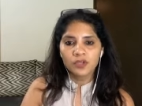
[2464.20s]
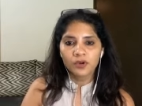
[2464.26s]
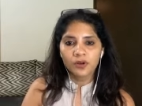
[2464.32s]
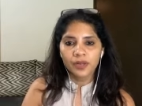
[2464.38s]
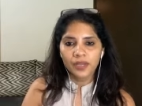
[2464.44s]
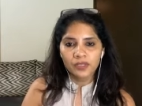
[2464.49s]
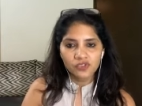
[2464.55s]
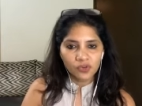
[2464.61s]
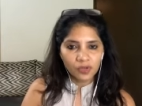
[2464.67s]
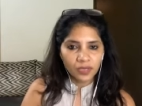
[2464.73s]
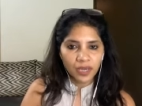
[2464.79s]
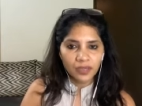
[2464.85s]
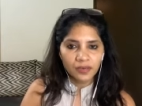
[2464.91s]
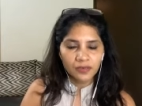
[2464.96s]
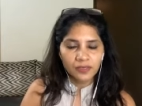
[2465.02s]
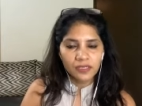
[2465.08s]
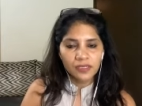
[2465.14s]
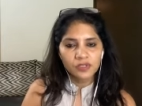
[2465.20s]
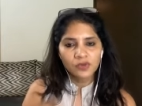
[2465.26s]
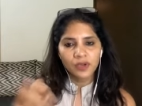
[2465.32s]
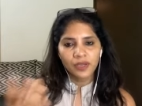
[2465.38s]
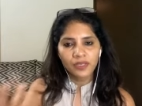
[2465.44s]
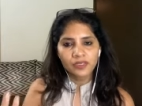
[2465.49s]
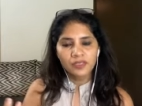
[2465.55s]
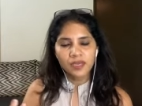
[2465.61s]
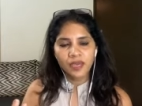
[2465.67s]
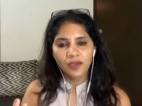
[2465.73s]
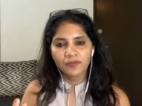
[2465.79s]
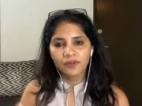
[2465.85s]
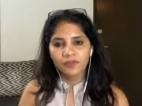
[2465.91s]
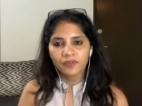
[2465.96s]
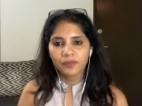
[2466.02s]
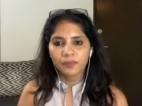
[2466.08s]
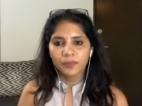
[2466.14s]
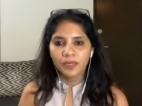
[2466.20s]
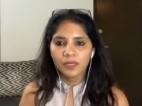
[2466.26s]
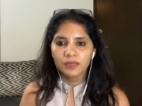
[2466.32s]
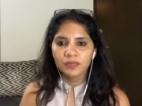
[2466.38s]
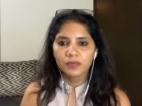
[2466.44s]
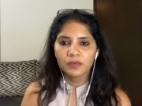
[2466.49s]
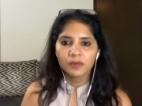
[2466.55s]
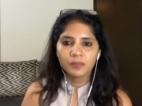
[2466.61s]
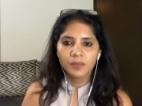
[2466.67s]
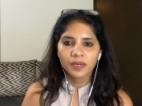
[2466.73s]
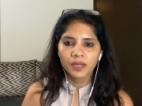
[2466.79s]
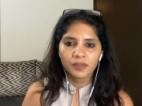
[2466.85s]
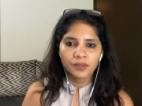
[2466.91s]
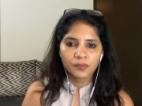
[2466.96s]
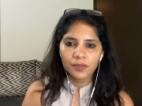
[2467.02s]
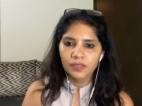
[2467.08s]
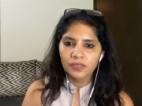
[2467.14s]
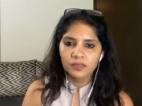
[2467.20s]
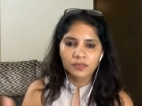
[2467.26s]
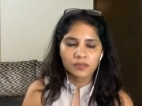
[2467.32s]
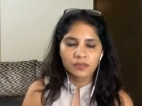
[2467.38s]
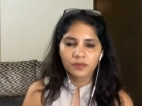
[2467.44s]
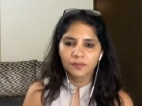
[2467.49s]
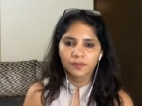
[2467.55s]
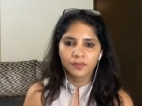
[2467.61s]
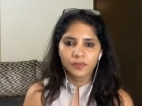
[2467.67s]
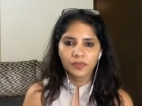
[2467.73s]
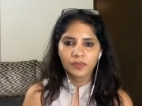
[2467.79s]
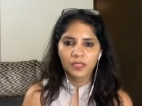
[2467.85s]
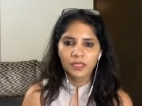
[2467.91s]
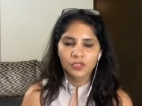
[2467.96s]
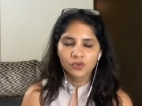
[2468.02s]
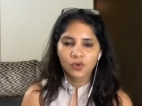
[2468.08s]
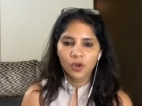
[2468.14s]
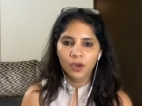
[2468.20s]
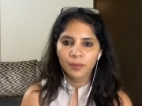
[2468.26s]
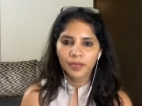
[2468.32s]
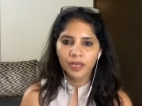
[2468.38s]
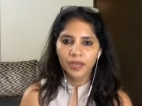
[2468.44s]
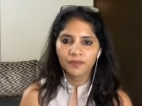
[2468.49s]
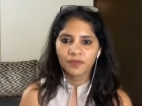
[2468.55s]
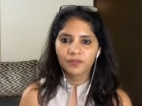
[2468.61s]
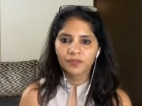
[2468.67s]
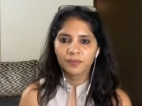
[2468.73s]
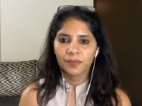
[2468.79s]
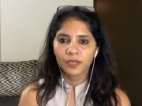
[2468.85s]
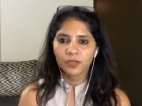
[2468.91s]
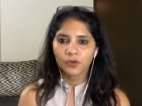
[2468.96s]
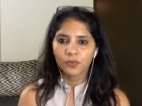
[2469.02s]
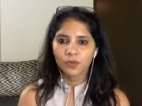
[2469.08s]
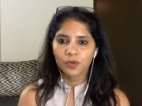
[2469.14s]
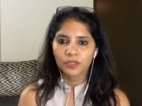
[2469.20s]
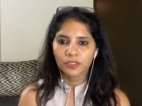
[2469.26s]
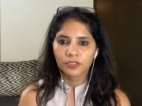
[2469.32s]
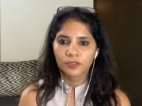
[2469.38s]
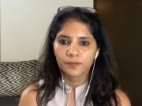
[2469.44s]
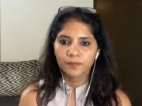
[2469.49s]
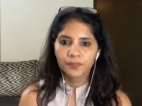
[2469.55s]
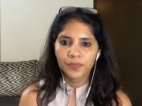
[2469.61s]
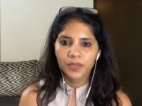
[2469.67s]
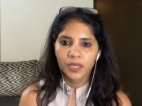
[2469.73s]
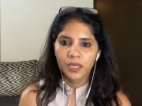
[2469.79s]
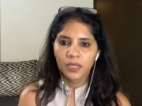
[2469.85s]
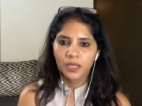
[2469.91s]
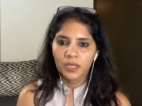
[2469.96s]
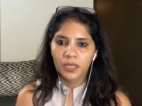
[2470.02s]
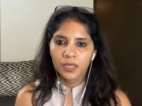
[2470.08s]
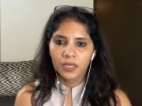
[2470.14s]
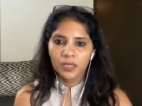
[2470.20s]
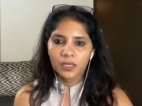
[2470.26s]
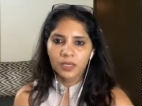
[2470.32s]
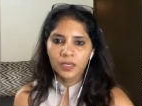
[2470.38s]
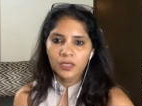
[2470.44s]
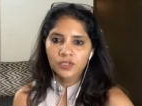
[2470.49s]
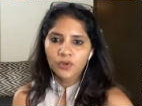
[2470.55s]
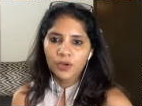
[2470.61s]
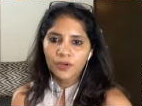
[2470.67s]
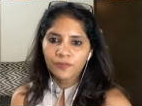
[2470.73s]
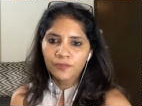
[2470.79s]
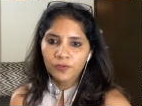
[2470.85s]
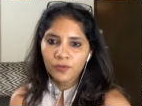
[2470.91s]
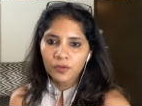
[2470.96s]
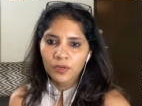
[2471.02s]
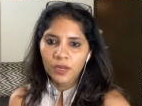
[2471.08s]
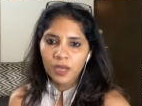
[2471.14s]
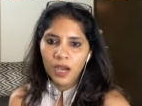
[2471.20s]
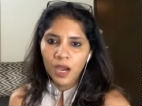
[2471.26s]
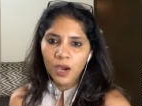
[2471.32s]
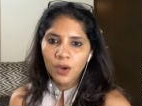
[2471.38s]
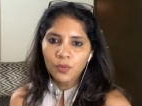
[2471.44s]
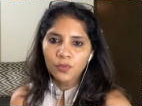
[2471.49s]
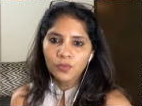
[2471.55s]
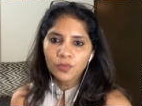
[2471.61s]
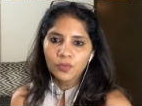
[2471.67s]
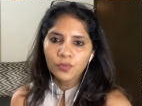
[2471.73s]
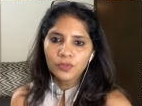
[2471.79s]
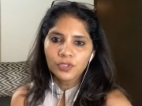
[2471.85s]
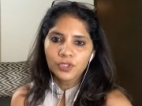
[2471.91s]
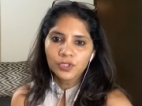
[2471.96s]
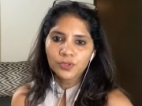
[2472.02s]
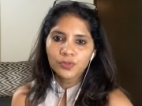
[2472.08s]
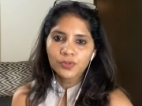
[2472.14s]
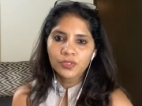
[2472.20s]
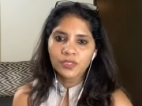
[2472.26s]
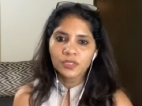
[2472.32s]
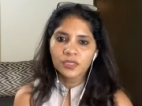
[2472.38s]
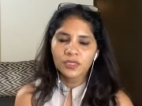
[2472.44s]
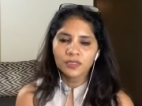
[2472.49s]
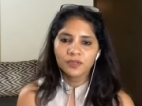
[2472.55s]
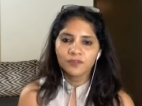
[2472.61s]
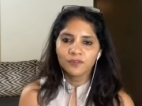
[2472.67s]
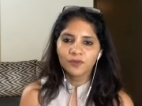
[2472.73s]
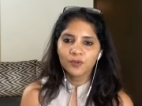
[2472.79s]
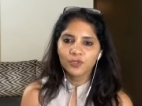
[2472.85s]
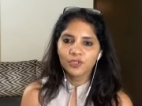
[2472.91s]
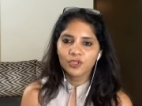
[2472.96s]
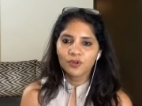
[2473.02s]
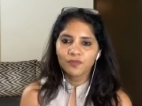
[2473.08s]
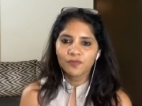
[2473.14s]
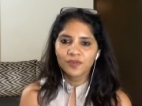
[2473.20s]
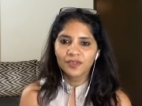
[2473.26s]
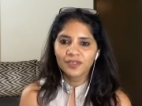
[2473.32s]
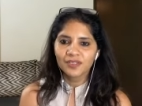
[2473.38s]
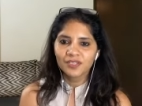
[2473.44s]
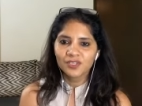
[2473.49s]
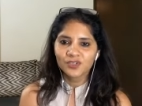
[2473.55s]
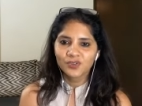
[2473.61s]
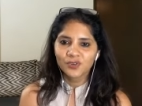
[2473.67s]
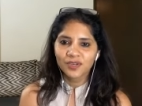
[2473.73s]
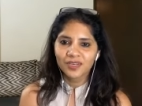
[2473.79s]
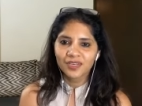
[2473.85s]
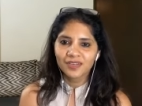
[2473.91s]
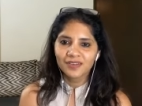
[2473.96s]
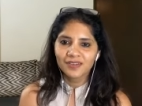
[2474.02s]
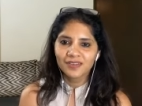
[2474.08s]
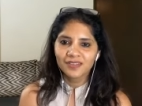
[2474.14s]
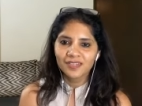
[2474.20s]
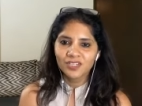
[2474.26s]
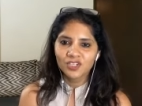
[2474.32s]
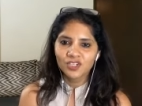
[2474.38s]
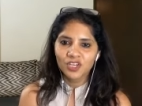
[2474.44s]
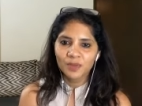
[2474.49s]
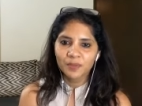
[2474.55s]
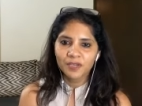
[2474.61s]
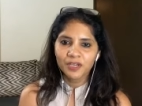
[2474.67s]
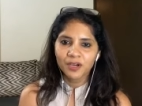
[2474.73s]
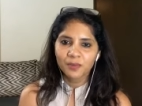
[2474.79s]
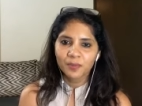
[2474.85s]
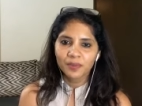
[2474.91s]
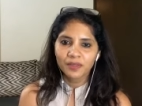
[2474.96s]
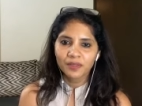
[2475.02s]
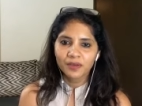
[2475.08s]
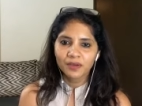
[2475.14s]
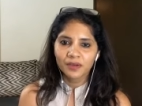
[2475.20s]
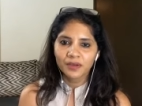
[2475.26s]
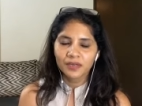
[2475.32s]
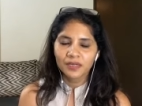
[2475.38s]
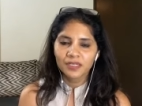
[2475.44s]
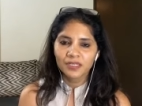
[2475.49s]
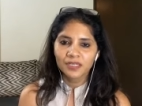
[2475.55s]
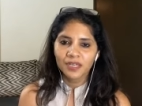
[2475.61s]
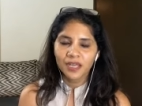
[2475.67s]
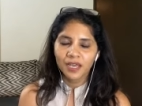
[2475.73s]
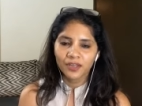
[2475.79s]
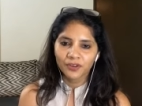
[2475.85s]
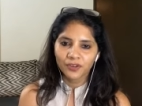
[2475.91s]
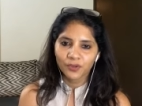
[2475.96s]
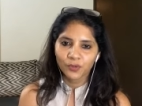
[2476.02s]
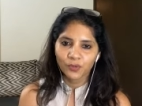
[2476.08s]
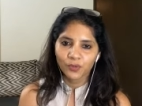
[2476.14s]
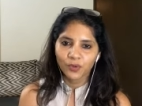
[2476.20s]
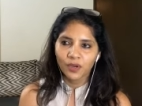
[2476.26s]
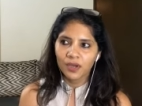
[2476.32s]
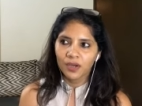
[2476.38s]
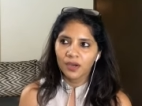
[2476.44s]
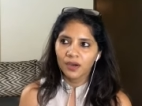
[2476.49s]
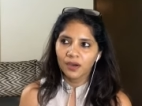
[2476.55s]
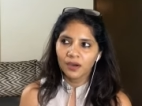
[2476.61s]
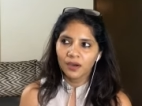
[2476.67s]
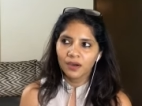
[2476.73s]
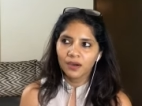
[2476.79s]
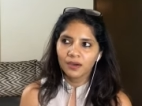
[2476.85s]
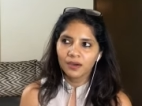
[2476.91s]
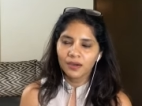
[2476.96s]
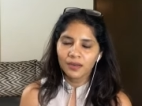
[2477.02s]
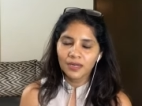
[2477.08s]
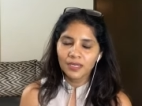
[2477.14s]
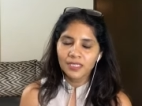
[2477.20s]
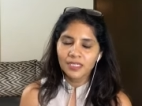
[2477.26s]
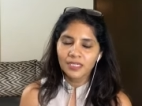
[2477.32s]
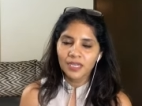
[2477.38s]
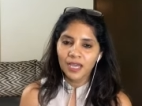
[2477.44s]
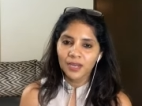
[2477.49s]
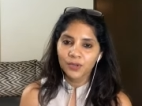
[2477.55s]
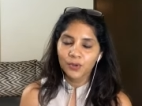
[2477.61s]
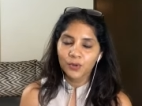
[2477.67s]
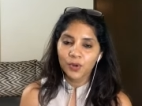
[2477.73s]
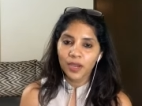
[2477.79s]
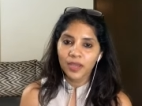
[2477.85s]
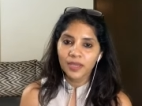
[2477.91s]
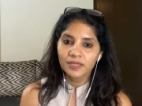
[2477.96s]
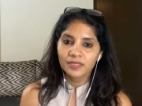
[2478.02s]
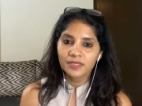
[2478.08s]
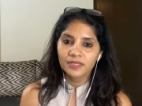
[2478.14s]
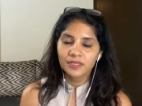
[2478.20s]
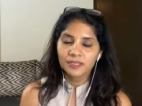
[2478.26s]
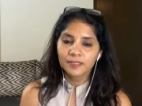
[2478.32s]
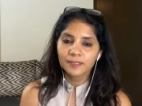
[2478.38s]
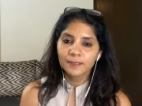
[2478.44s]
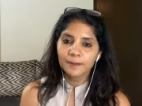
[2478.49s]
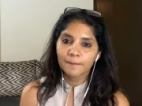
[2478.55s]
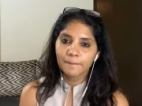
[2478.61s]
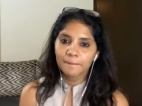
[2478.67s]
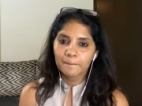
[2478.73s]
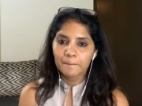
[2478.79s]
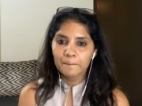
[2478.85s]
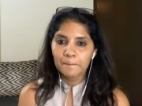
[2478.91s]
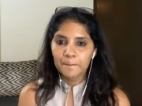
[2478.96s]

your extra calories, so hence they have it with milk. Uh, but otherwise, uh, there's no harm in having with milk or water. Okay, joyful. How do you see the future of fitness trainers shaping up in the current scenario? Uh, current scenario, as in. Um,